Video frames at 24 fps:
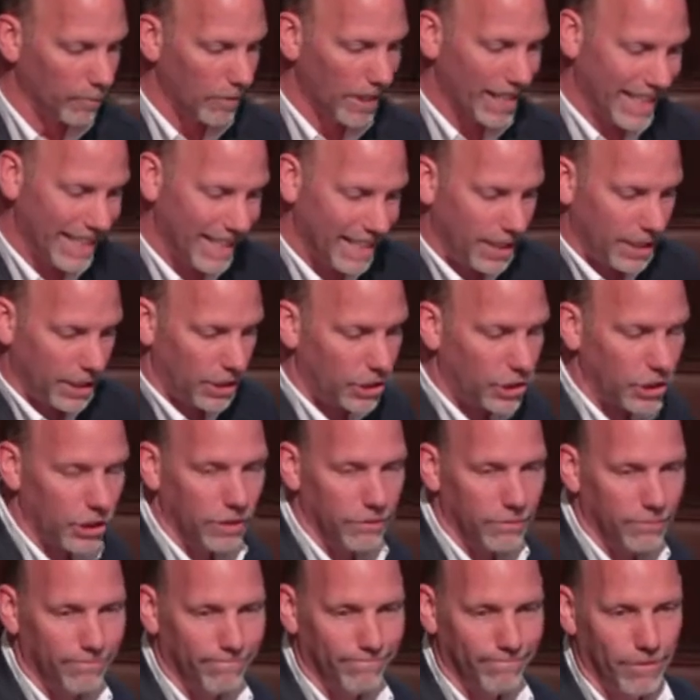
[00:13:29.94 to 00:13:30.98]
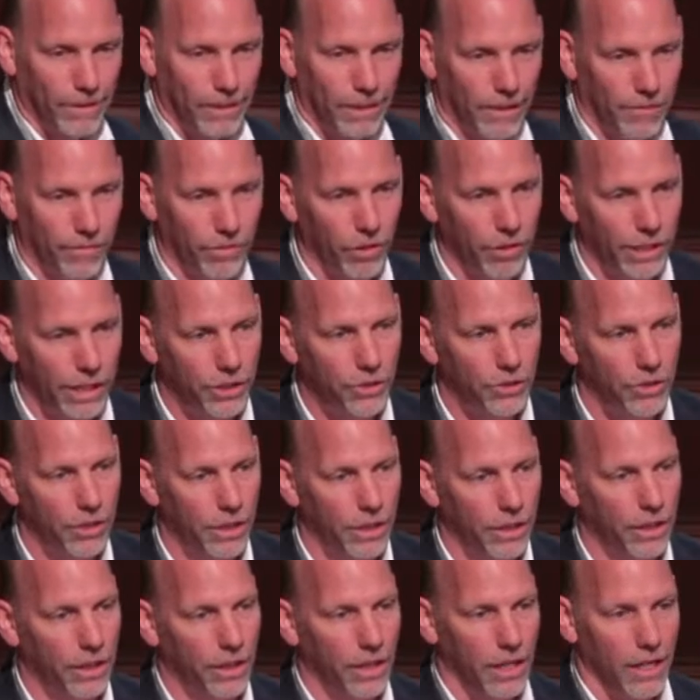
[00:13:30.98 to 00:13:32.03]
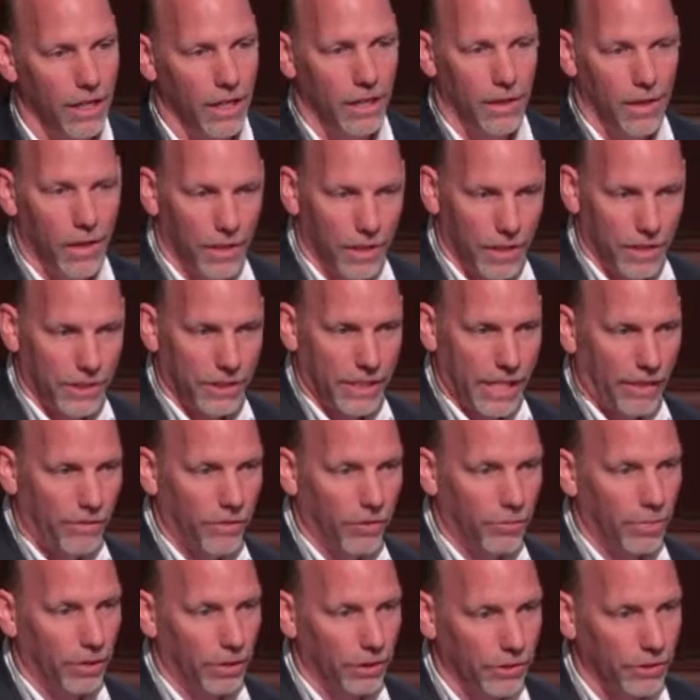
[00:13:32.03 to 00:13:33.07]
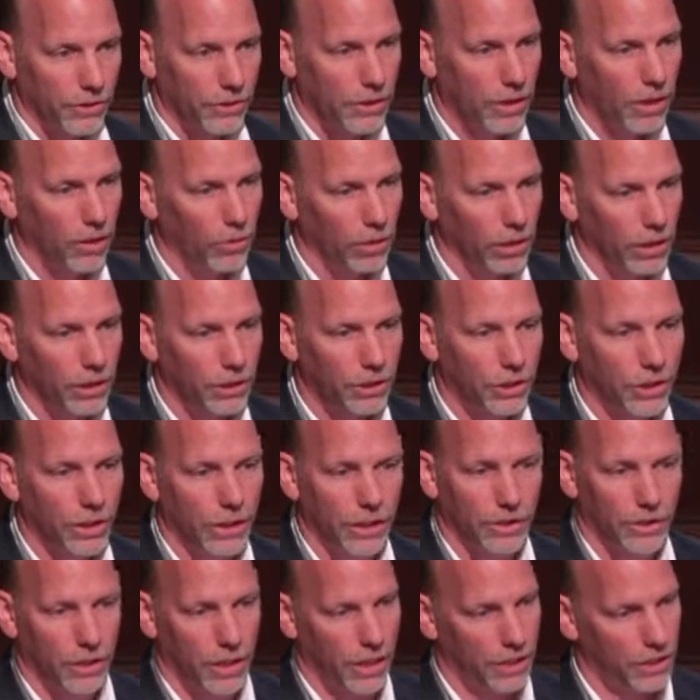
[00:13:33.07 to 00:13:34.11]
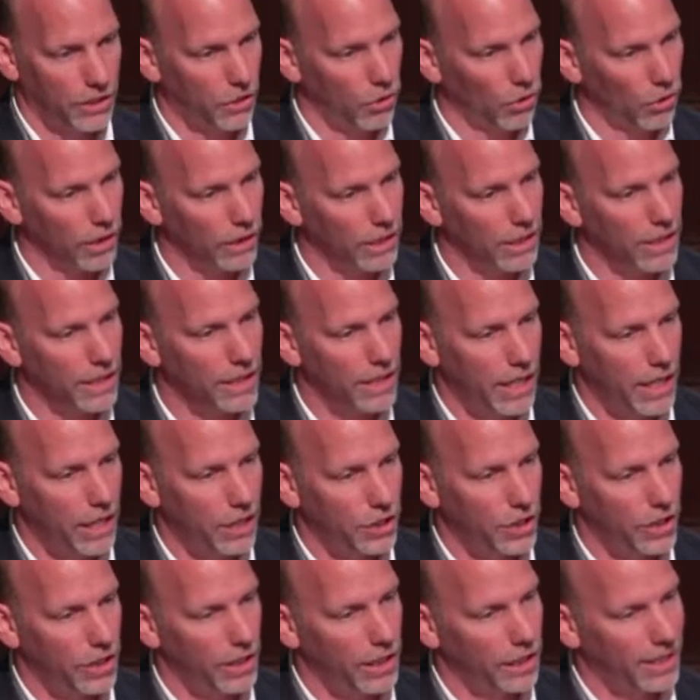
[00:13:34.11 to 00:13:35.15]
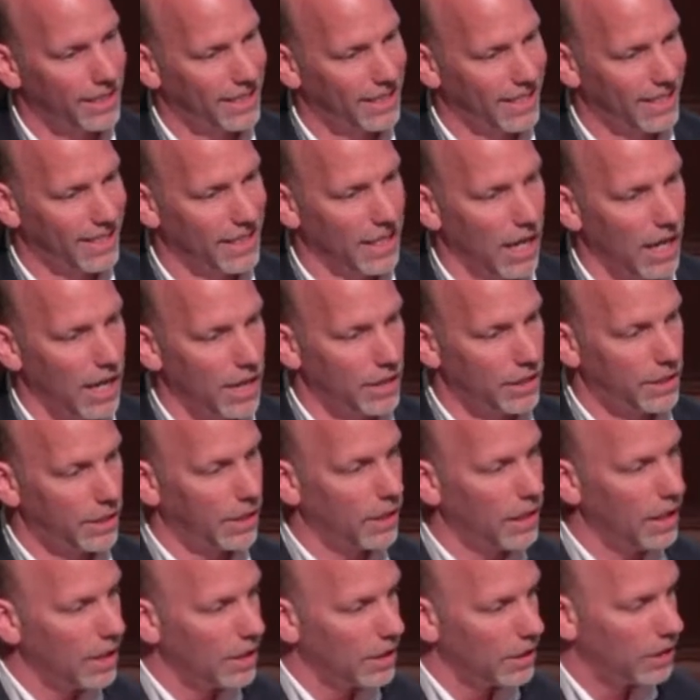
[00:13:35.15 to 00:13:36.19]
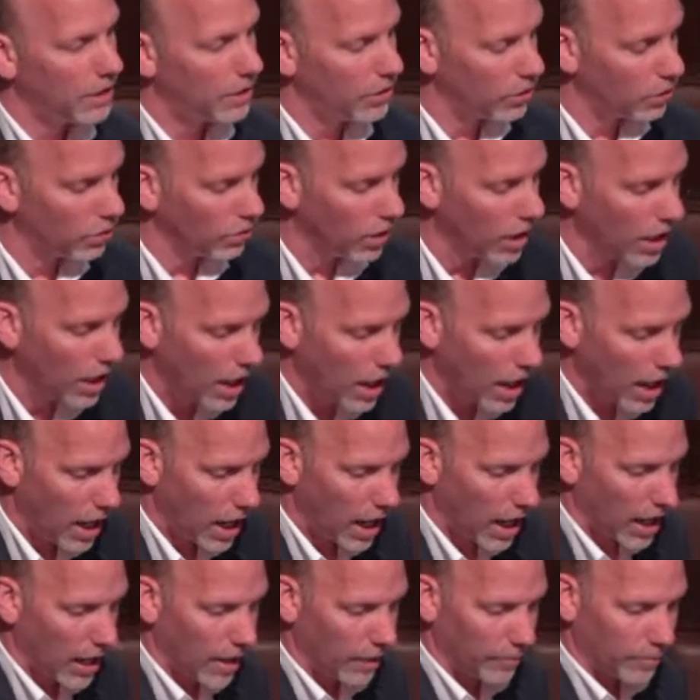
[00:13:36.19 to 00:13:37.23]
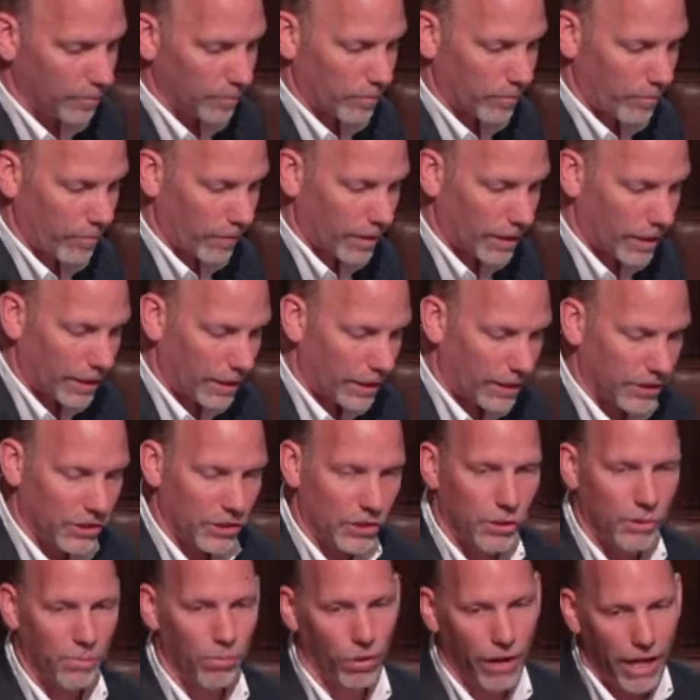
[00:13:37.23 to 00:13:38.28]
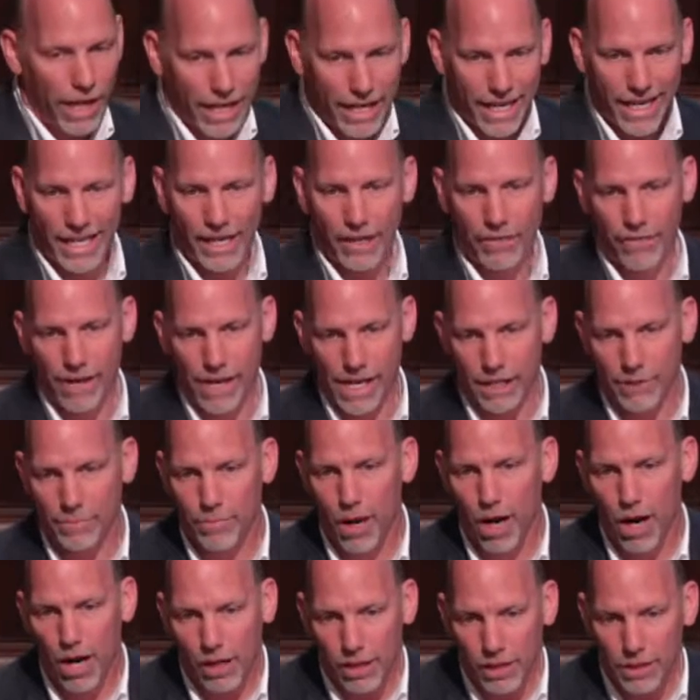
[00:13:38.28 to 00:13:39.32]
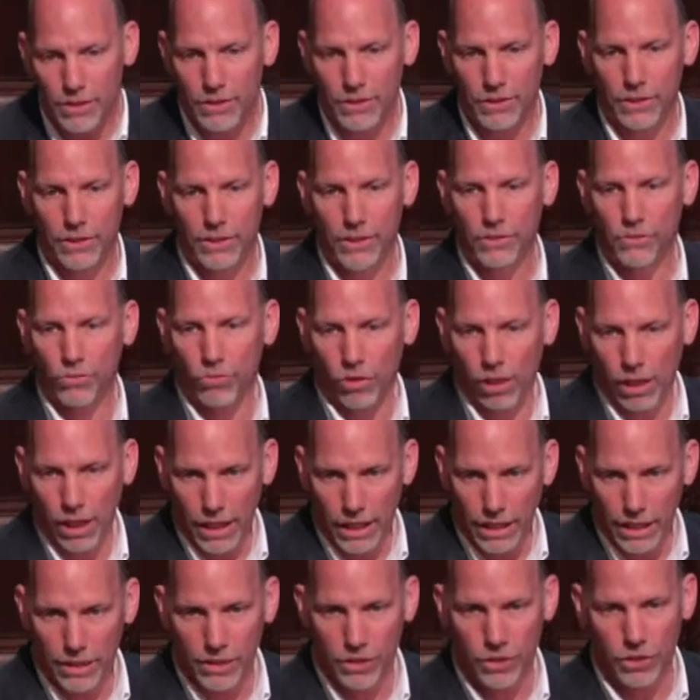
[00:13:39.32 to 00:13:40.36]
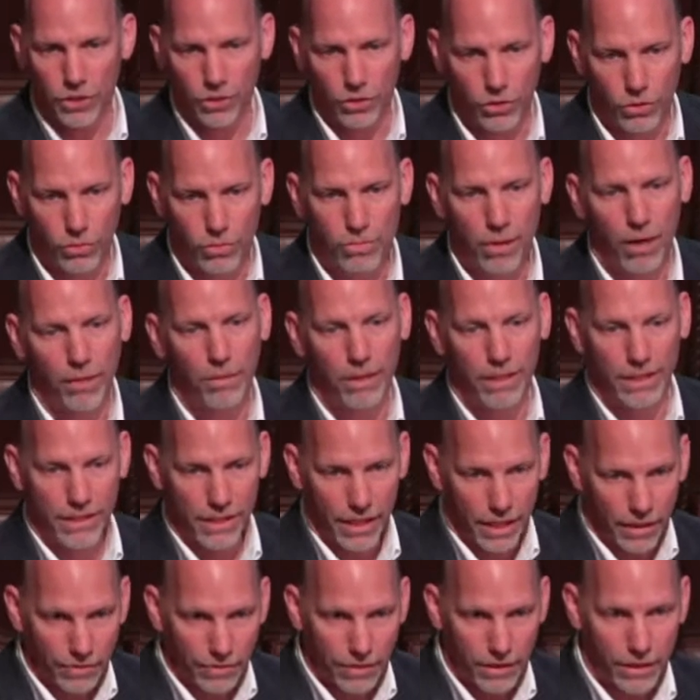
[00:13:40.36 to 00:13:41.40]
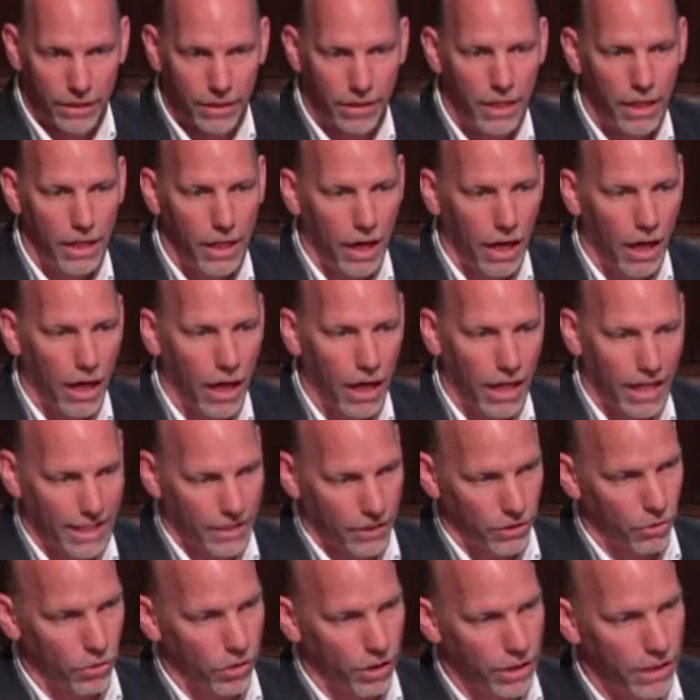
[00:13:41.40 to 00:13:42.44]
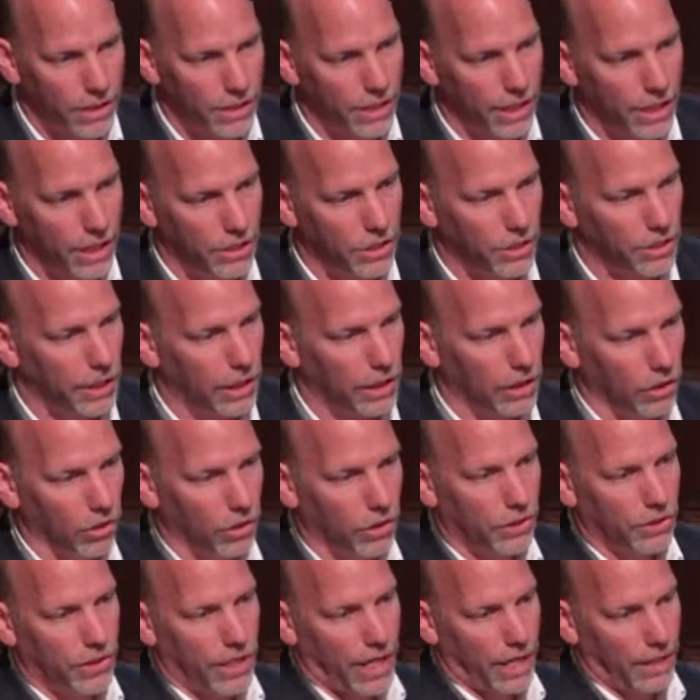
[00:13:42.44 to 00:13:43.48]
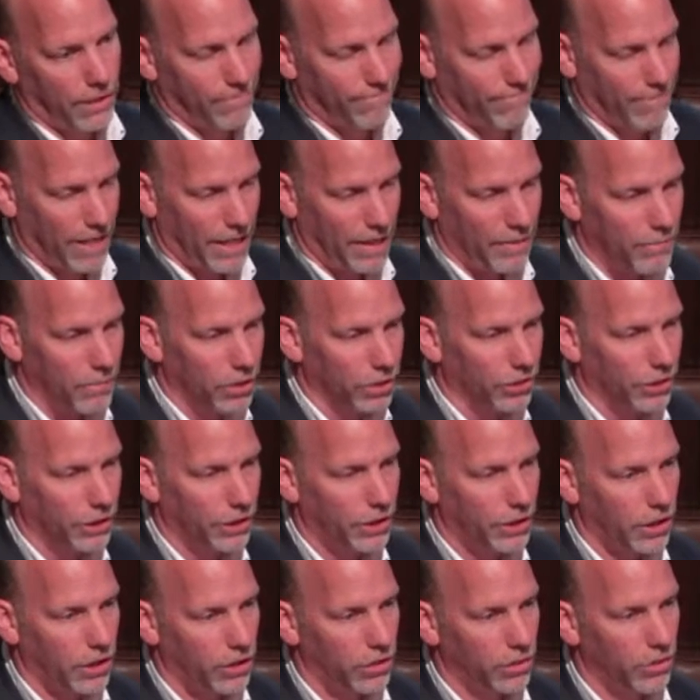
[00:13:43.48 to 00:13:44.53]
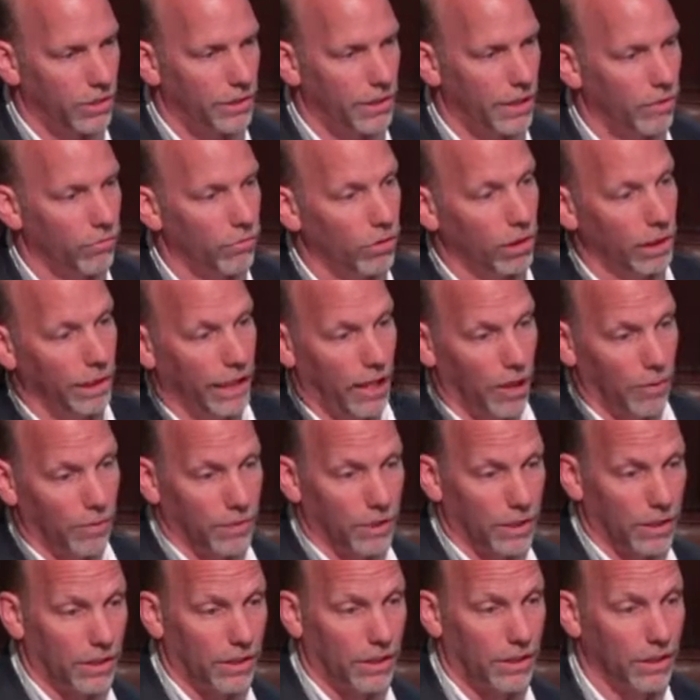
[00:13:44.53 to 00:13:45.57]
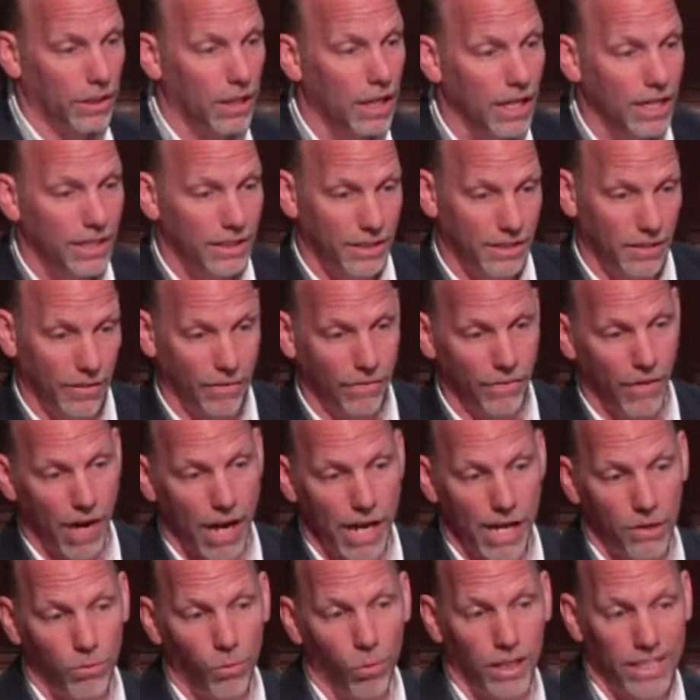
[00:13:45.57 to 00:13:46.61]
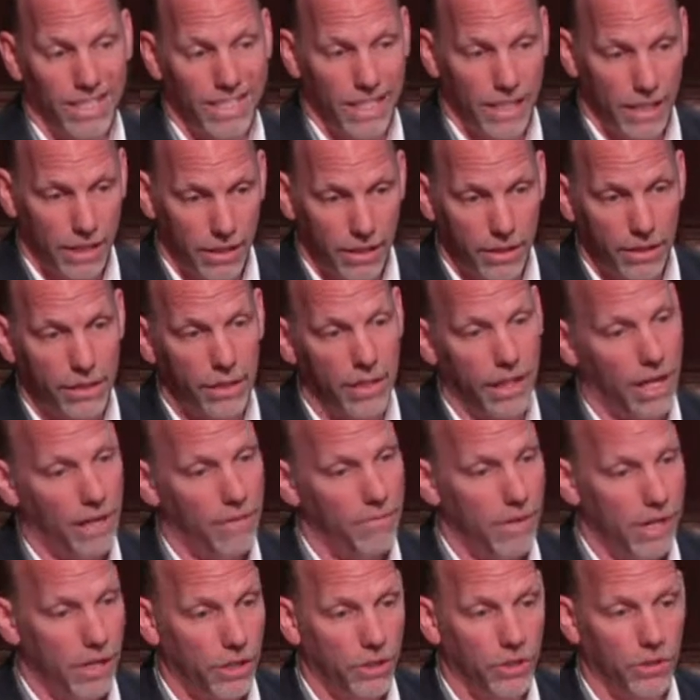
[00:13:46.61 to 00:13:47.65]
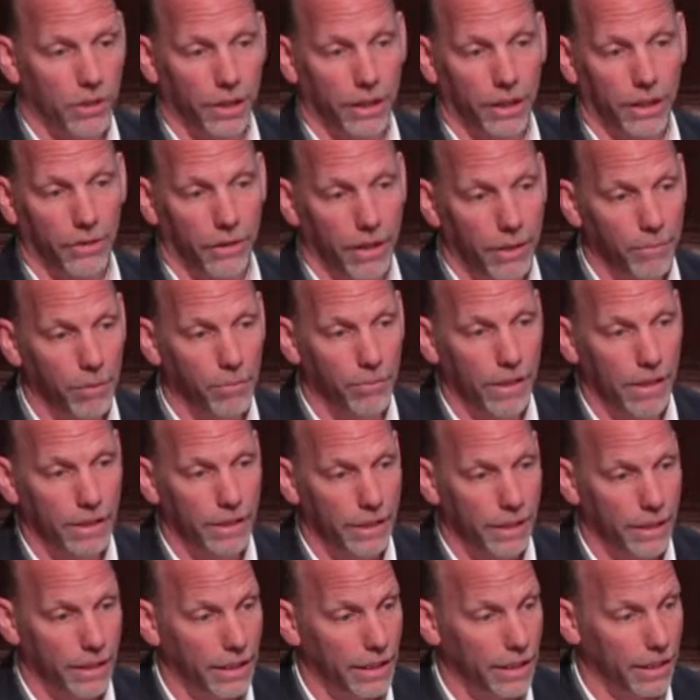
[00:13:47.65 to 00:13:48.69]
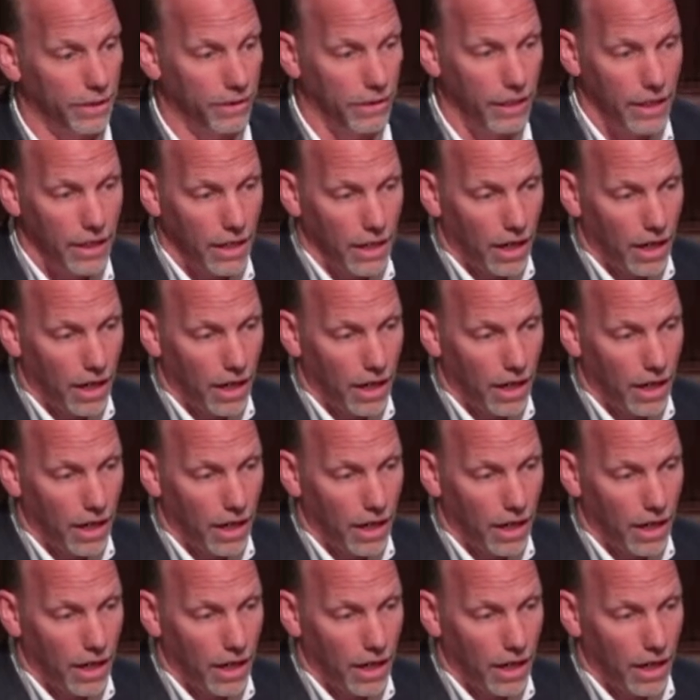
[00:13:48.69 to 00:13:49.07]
In addition, if you're interested, the Safer Buildings Coalition is an organization that's designed to spread and advance policies related to public safety. It's an organization that looks at in-building codes and really helps us to define what's needed and make sure that they're implemented in there.